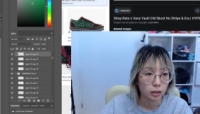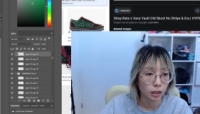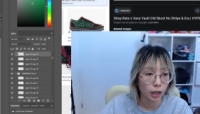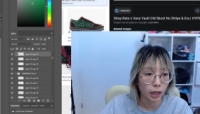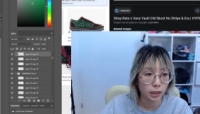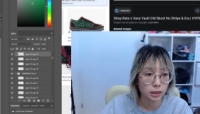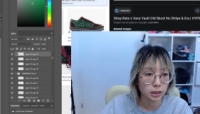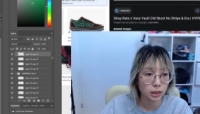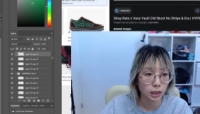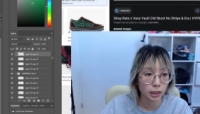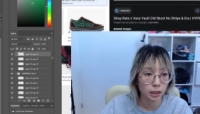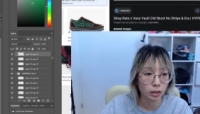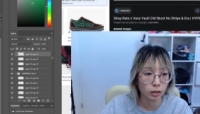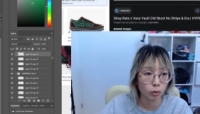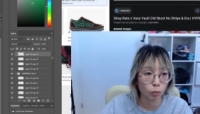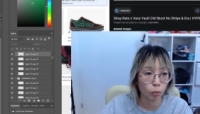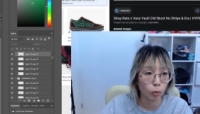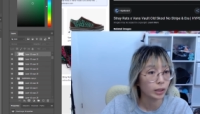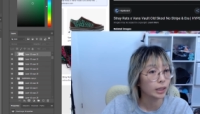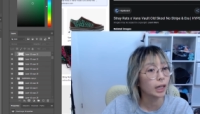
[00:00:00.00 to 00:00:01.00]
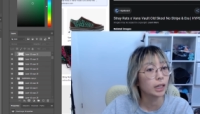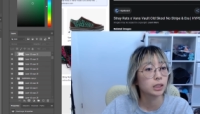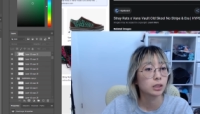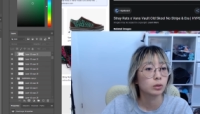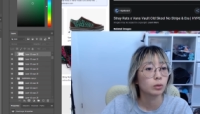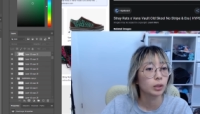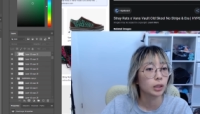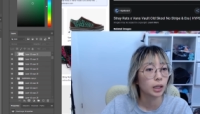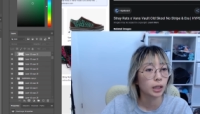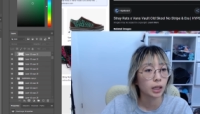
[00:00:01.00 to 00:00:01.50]
I selected the one next
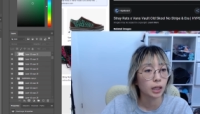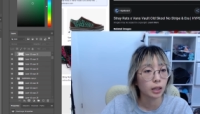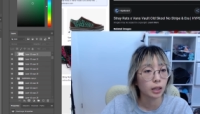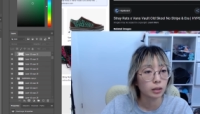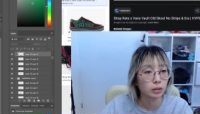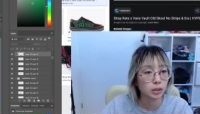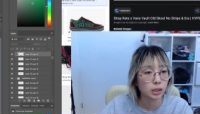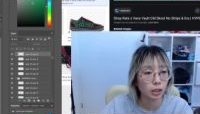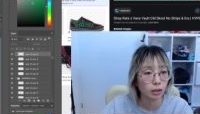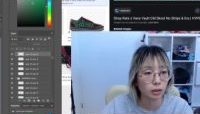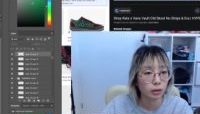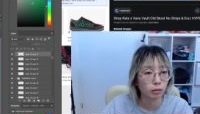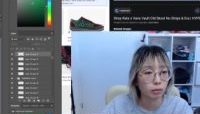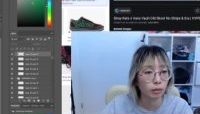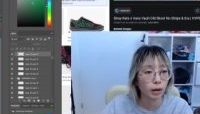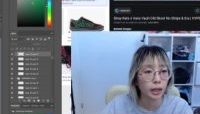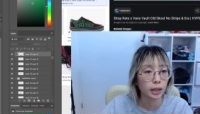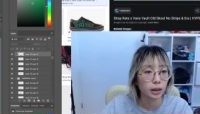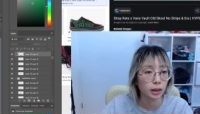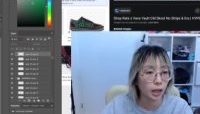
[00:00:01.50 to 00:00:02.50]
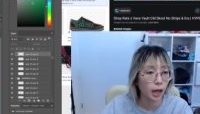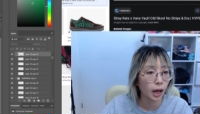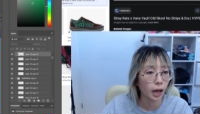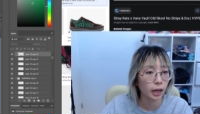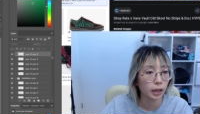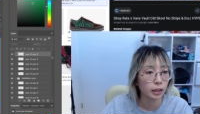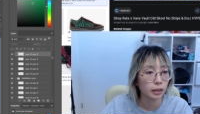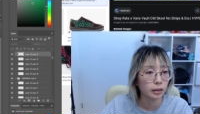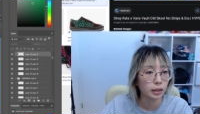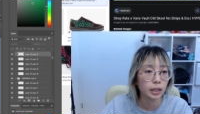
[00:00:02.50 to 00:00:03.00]
to it. Like, you see how the red
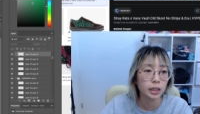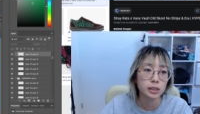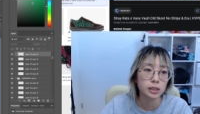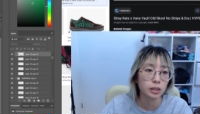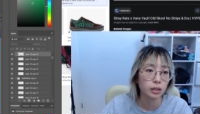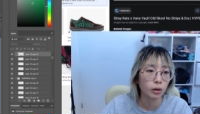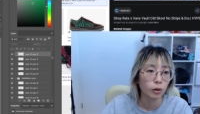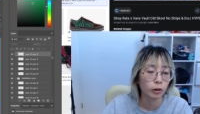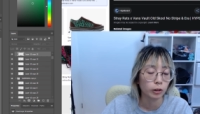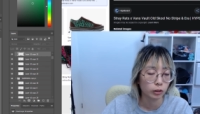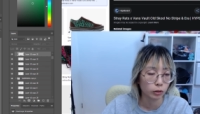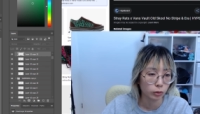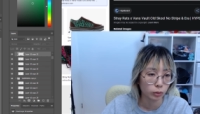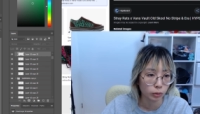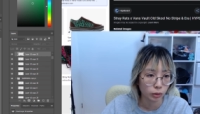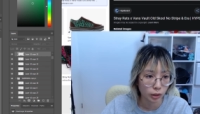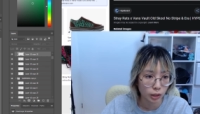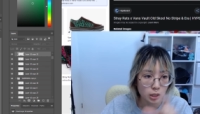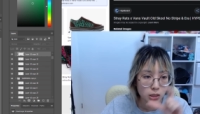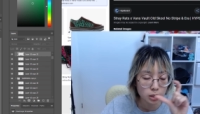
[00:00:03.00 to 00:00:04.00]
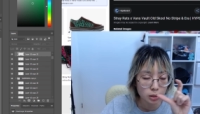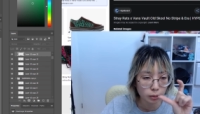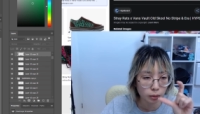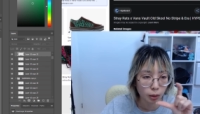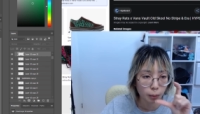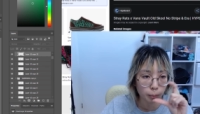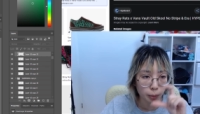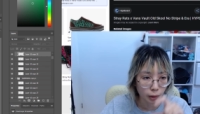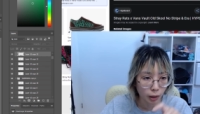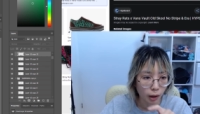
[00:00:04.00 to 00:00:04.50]
line isn't going through this
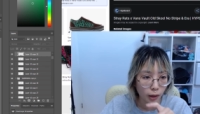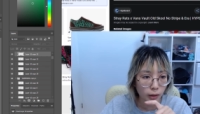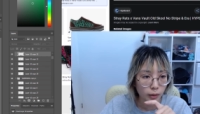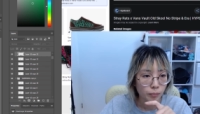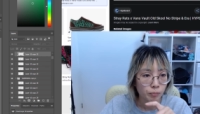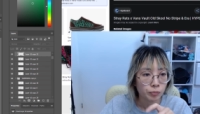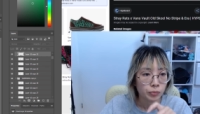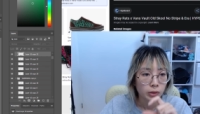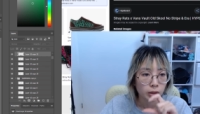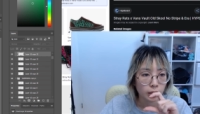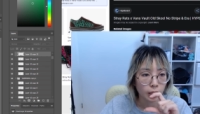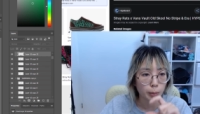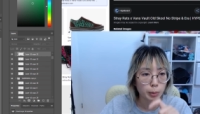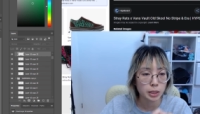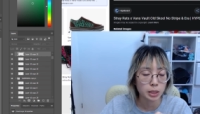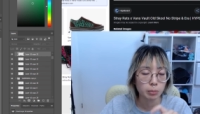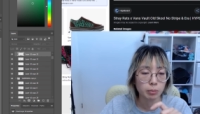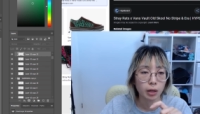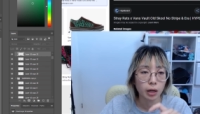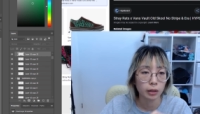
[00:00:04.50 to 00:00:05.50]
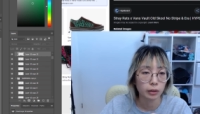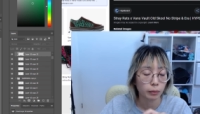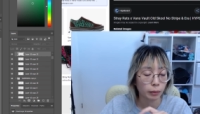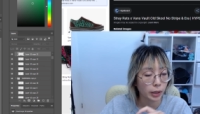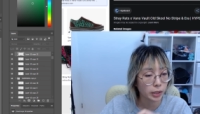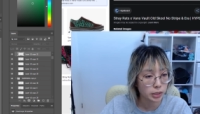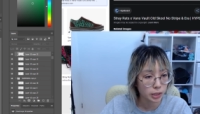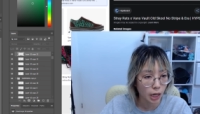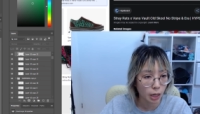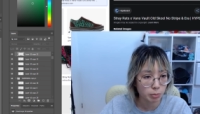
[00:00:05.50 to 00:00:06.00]
block? That means I'm not on the
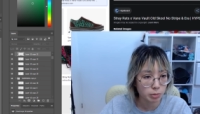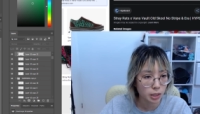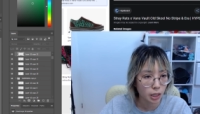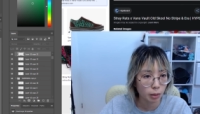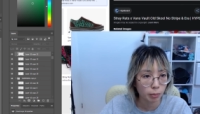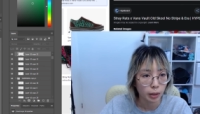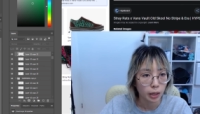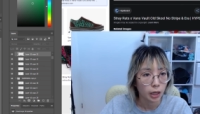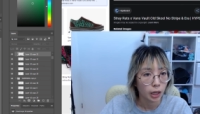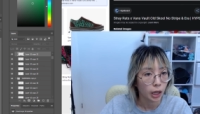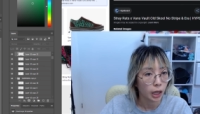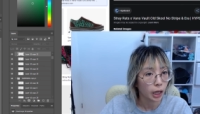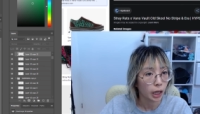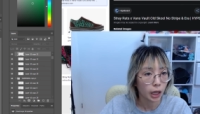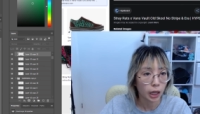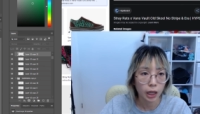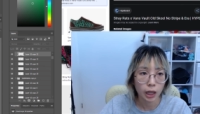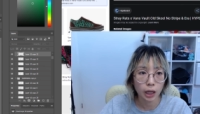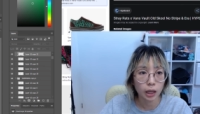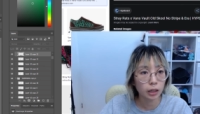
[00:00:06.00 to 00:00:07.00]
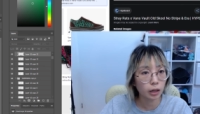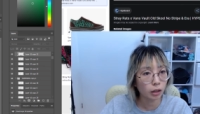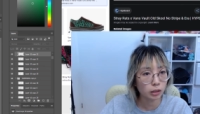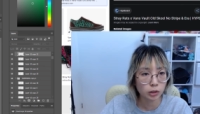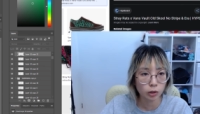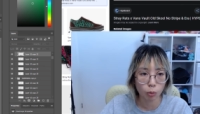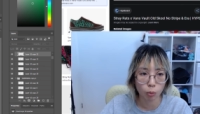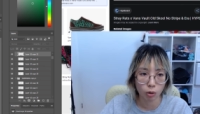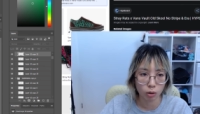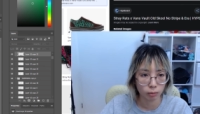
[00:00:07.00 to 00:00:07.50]
right timestamp. It
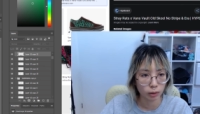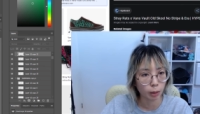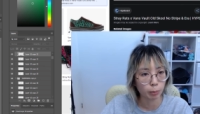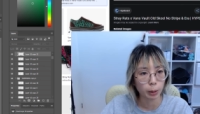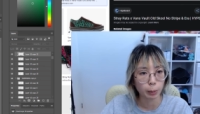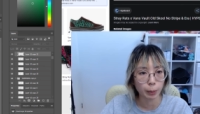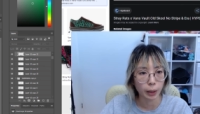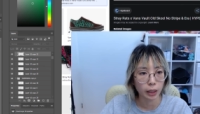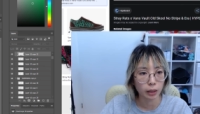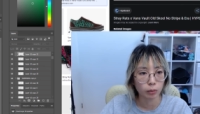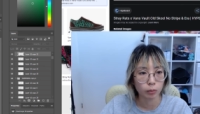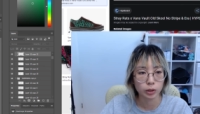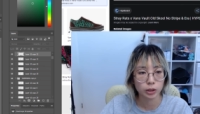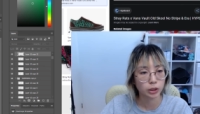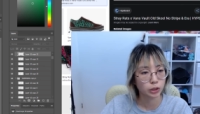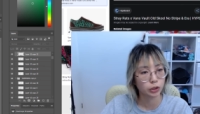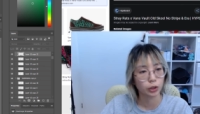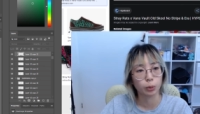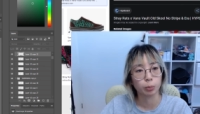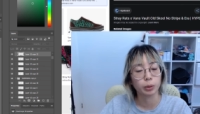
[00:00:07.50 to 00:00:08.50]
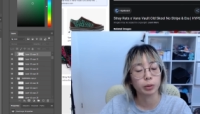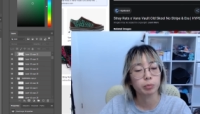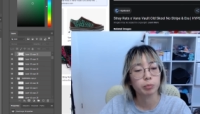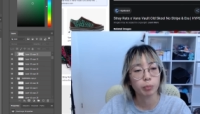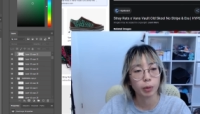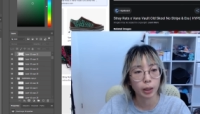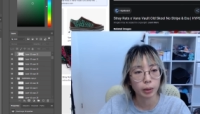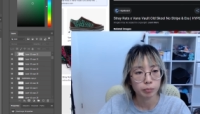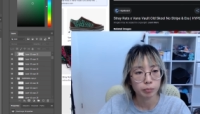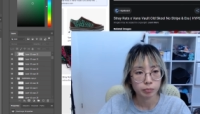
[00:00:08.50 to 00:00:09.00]
also won't let me paint, which is stupid,
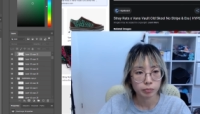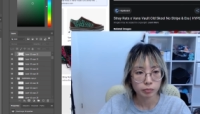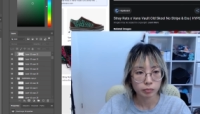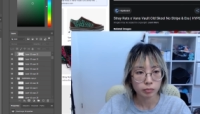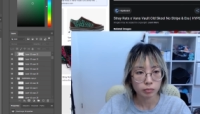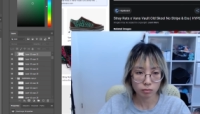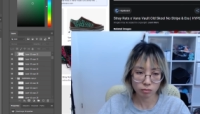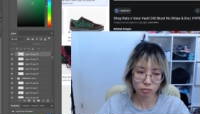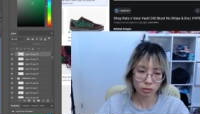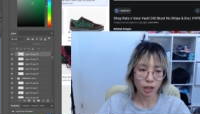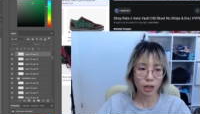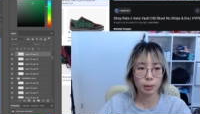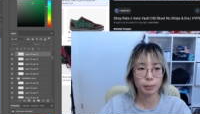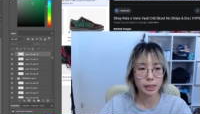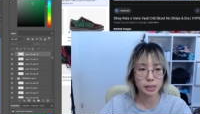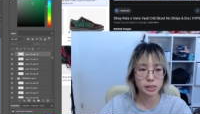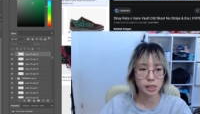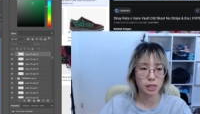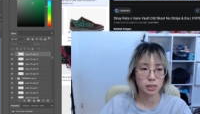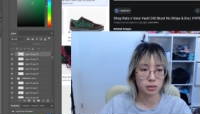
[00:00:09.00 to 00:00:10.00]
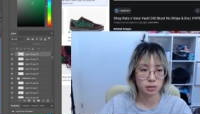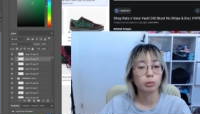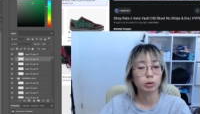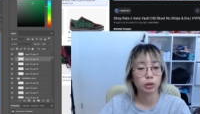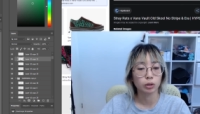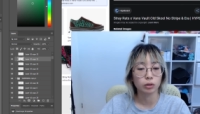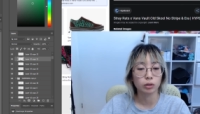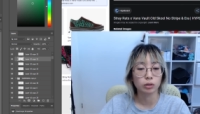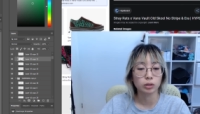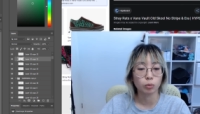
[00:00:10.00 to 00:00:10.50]
but It makes sense. I'm
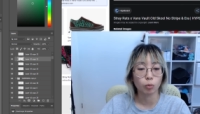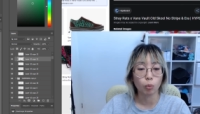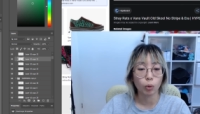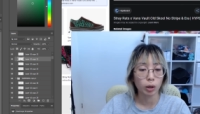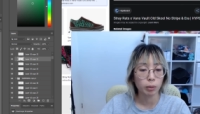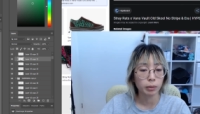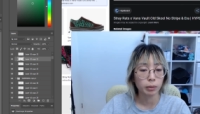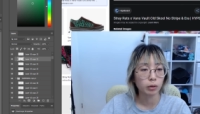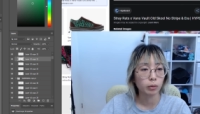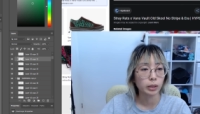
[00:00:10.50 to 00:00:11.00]
sure there's way better